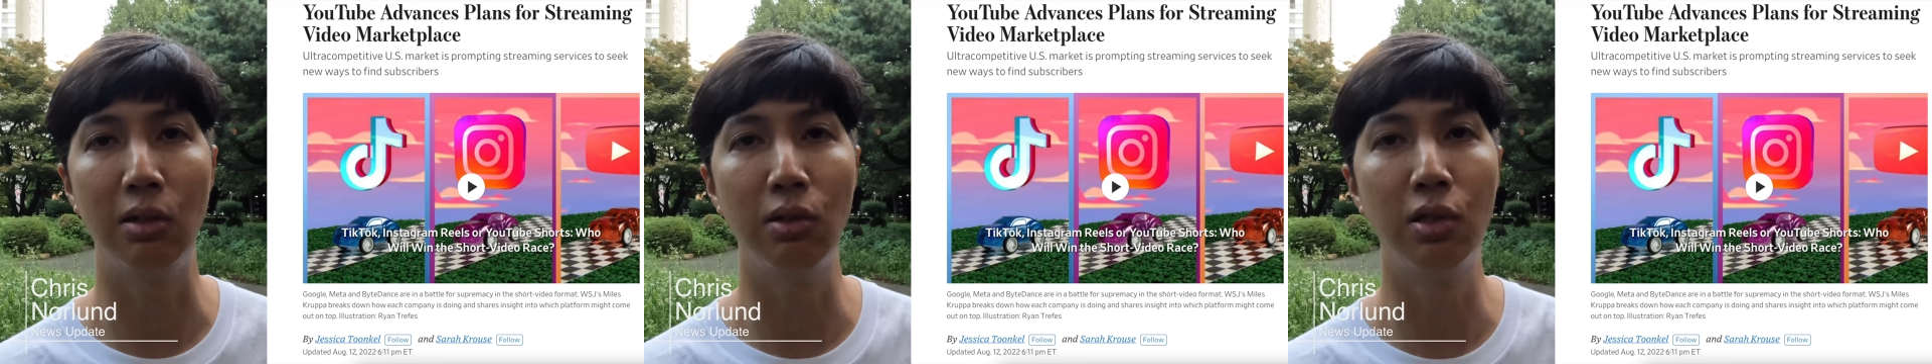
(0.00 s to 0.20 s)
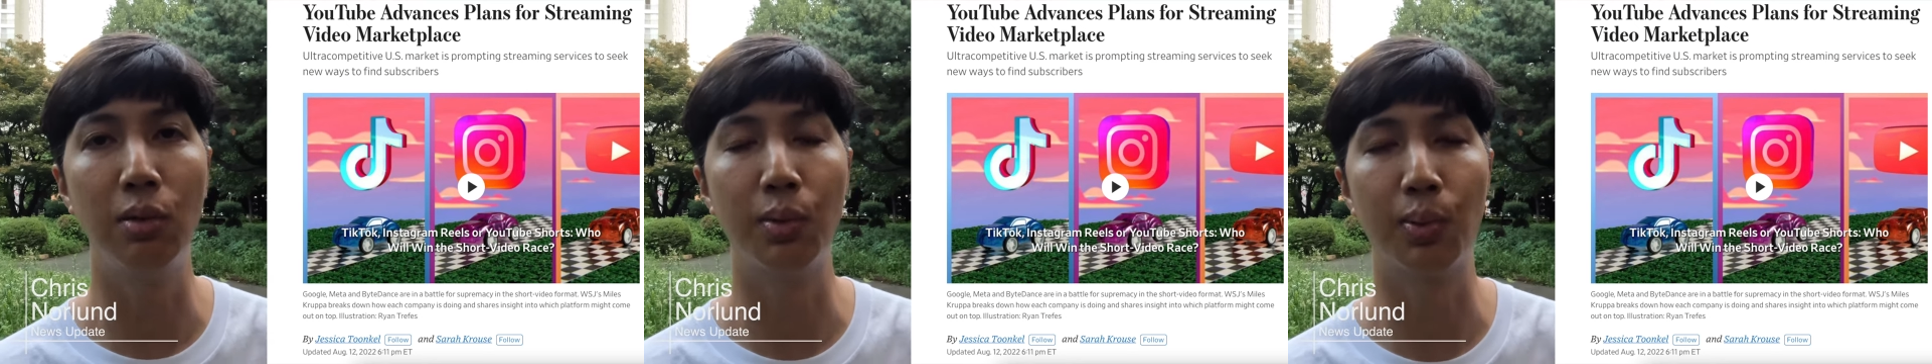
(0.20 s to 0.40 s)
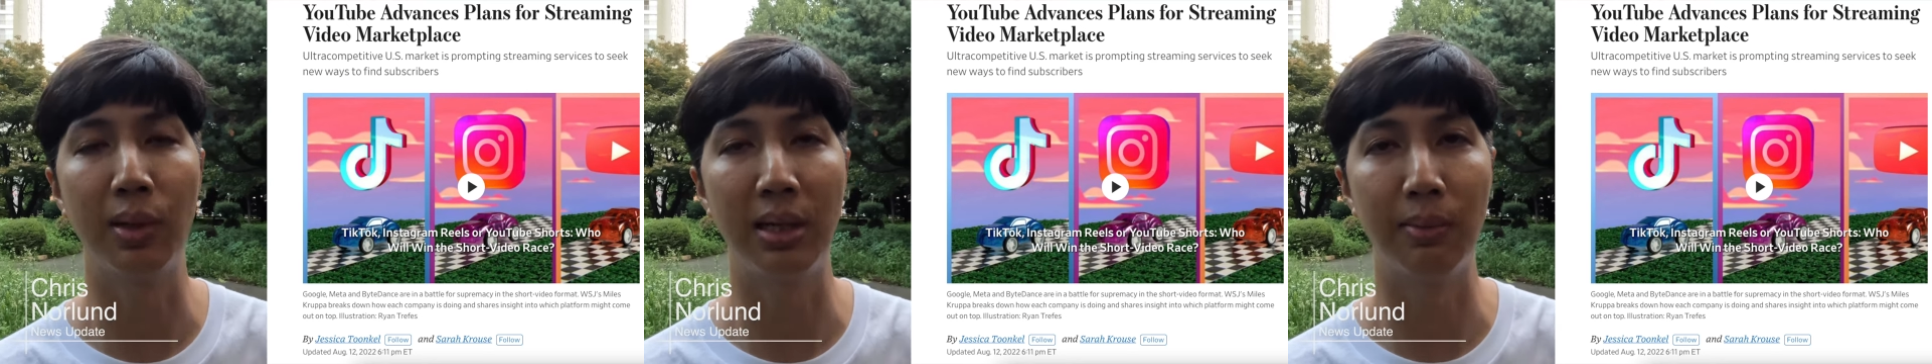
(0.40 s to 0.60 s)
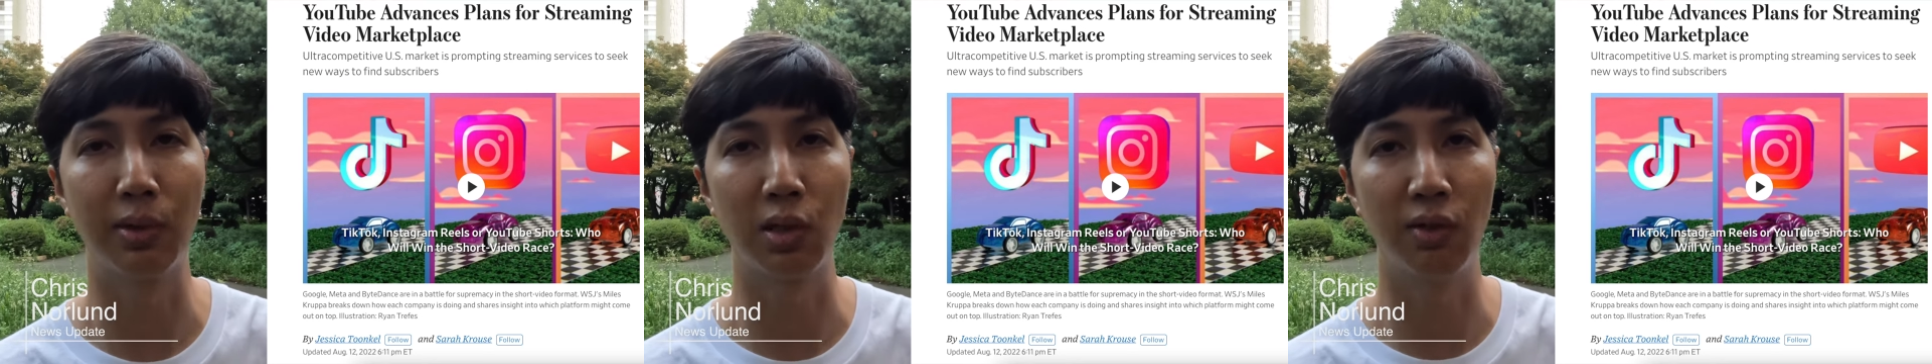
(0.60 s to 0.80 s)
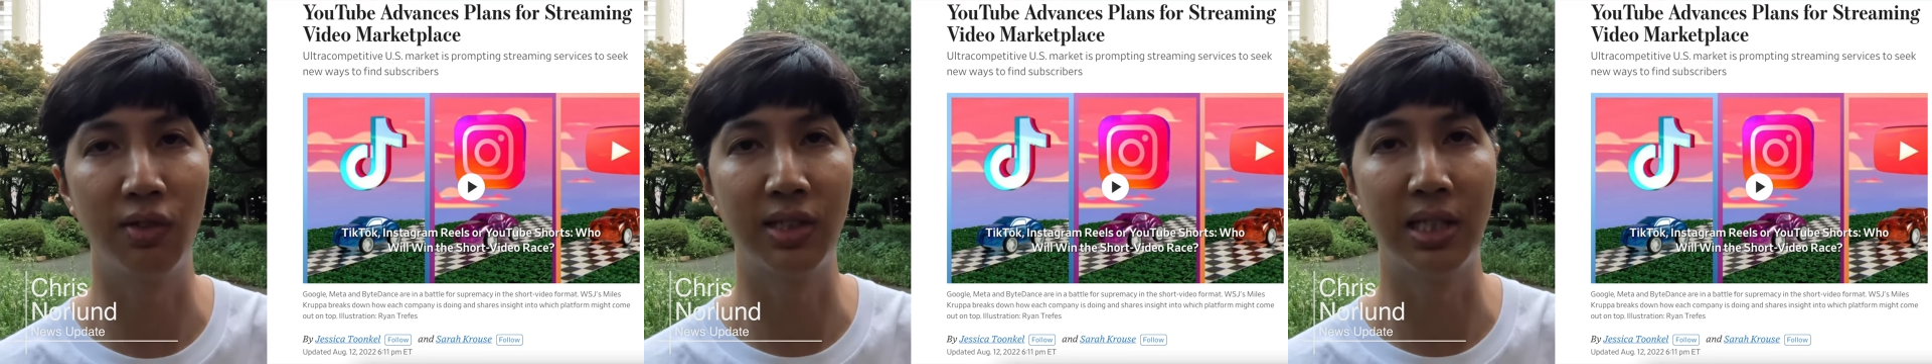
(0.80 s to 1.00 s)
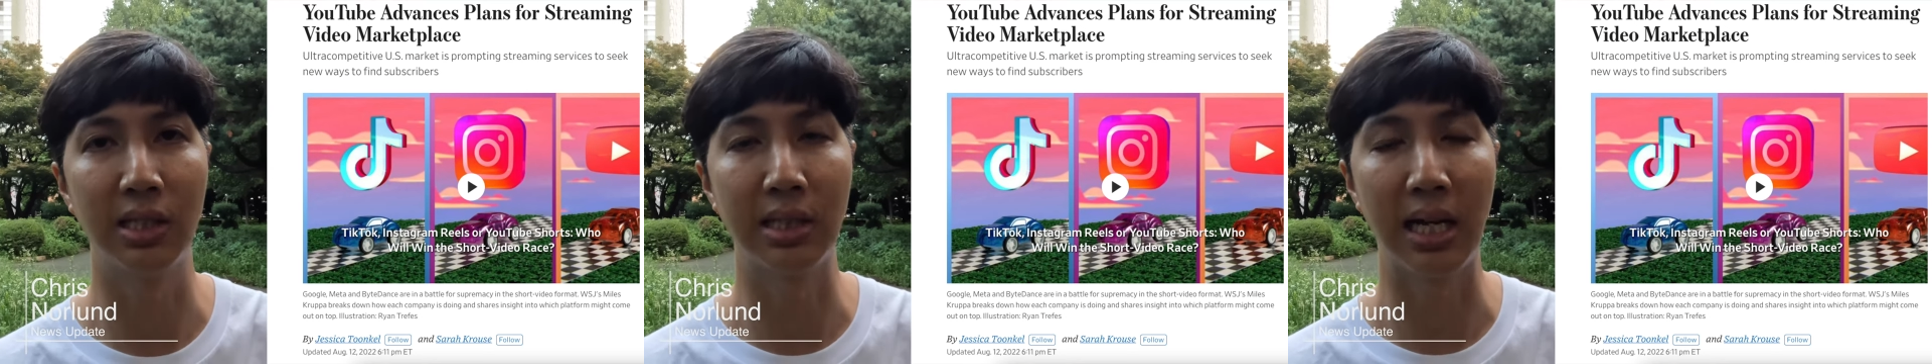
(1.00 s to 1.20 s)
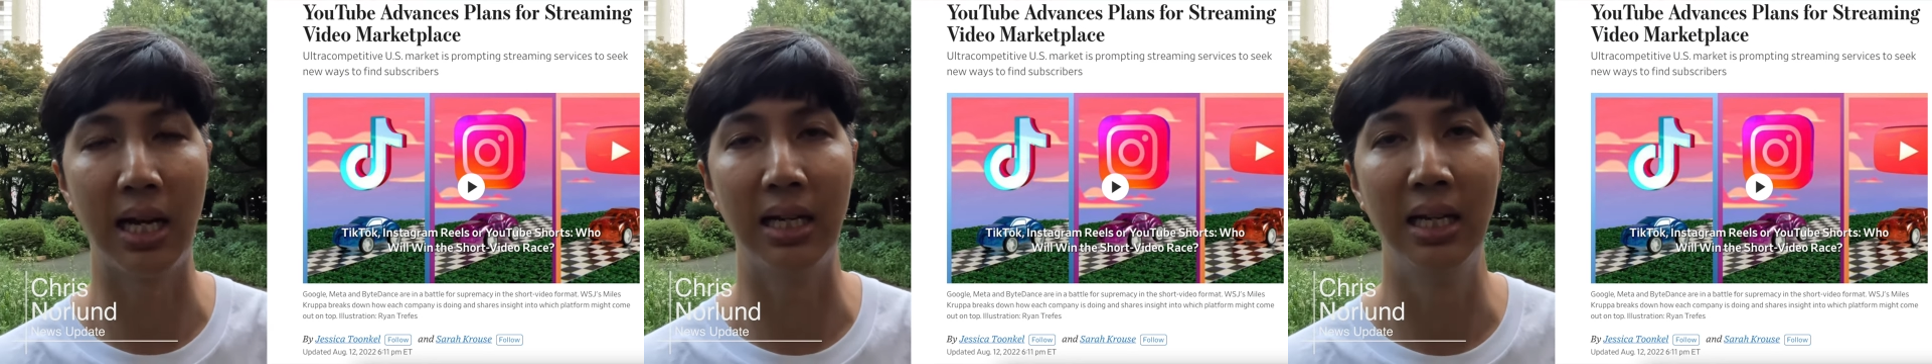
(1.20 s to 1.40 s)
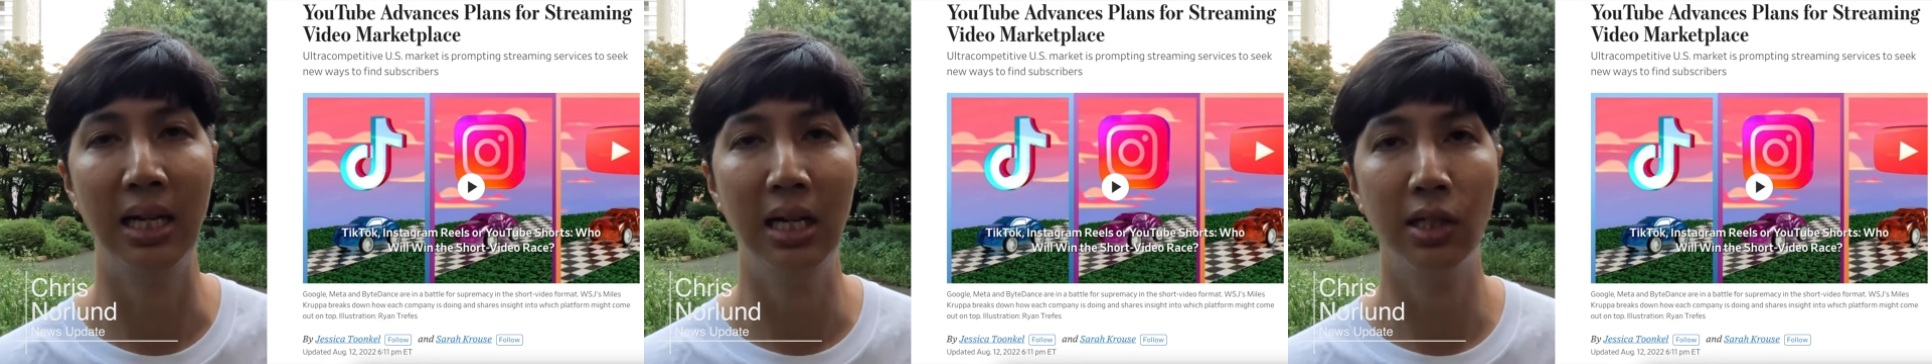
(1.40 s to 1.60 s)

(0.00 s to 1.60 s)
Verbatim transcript: YouTube's premium services that